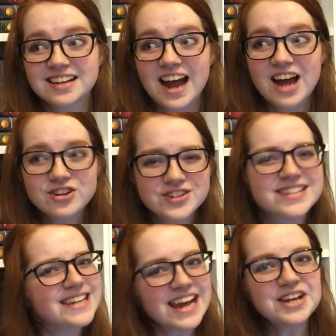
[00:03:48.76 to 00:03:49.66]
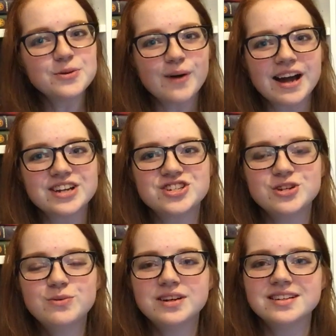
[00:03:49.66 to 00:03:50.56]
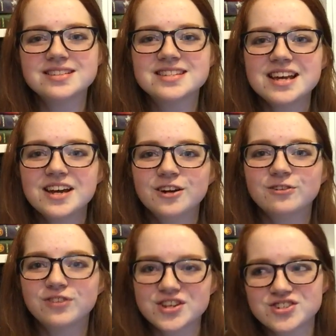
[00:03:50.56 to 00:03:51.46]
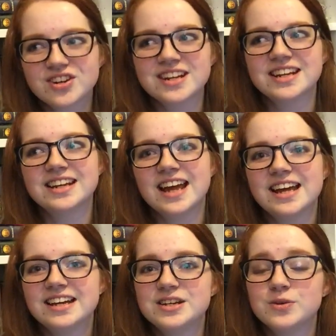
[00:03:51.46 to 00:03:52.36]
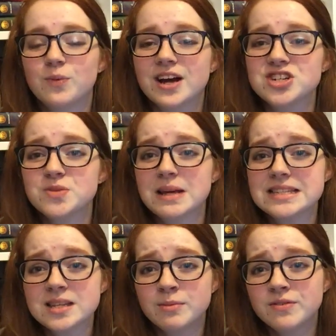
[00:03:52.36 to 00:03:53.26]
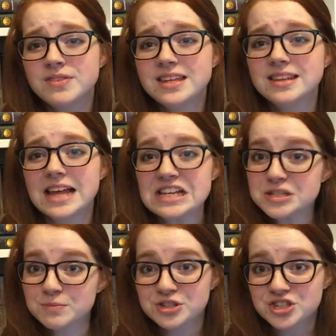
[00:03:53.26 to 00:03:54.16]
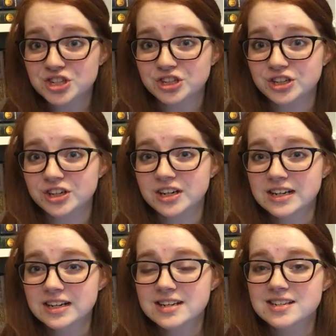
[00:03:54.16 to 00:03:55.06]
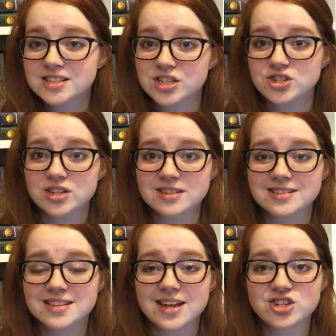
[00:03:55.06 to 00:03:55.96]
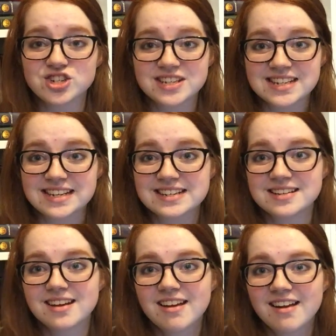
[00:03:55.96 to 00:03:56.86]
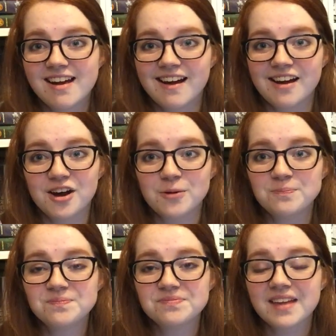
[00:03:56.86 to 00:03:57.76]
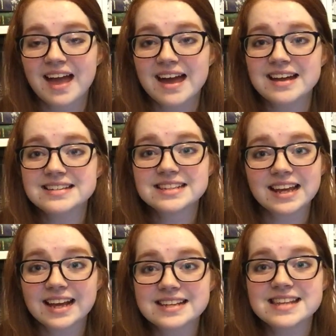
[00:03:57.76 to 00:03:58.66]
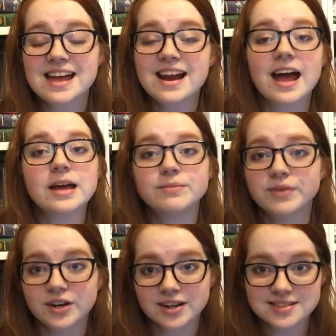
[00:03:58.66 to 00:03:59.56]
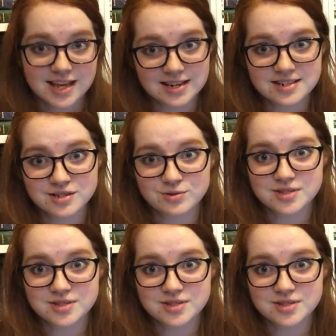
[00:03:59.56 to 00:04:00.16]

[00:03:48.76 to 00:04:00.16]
understand why she was frustrated and why she made some of the less mature decisions that she did. And like I said, I am very excited to